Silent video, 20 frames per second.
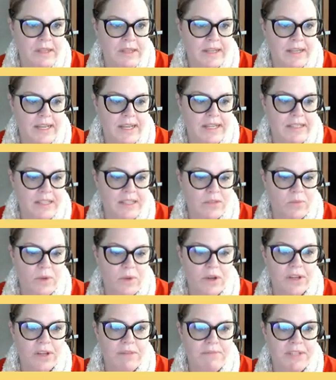Okay, it says,
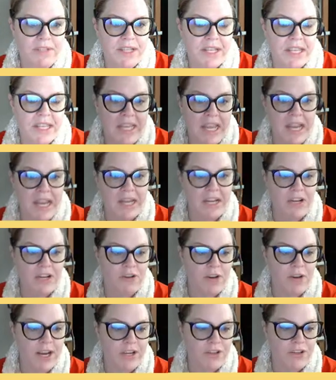welcome to the Cannon
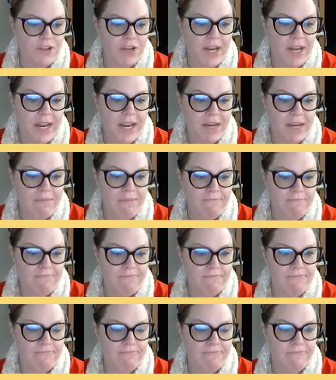Crasher game.
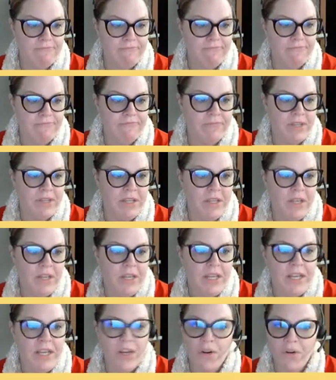
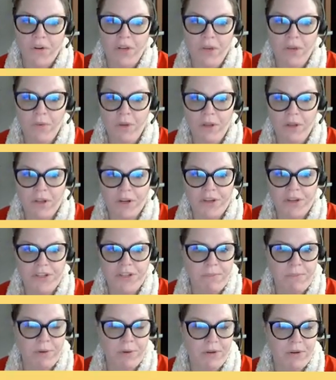Here you will learn
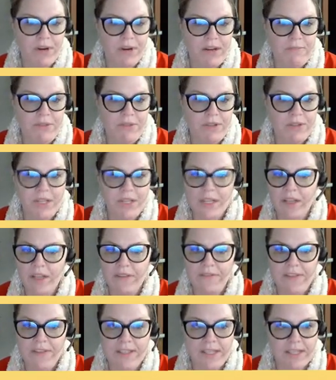to program using the
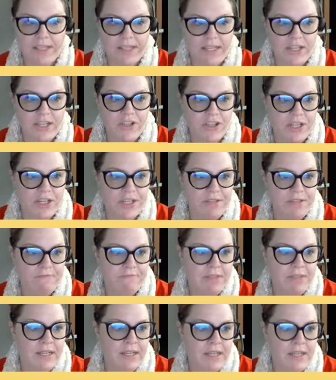physics engine.
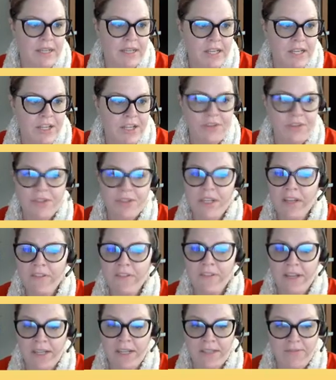Using
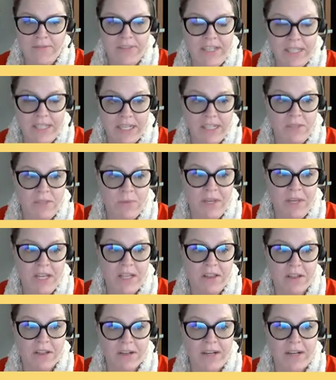physics, we
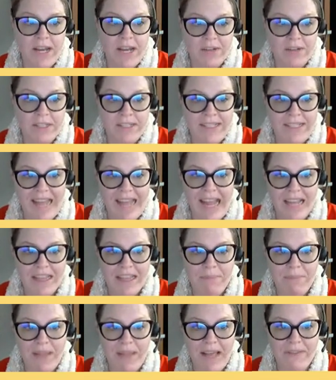can learn how to stack
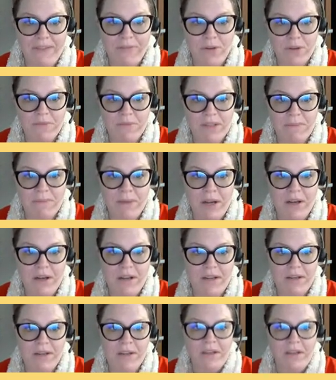the platforms
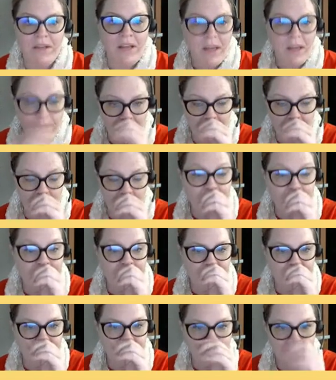up
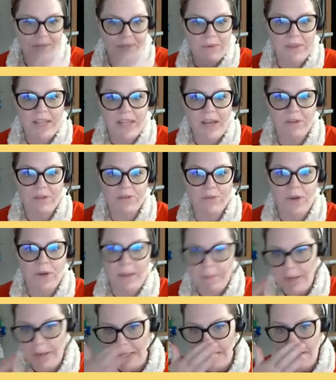excuse me, without
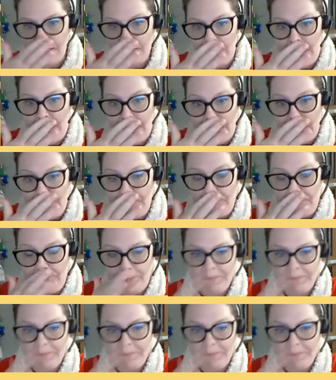dropping to the bottom.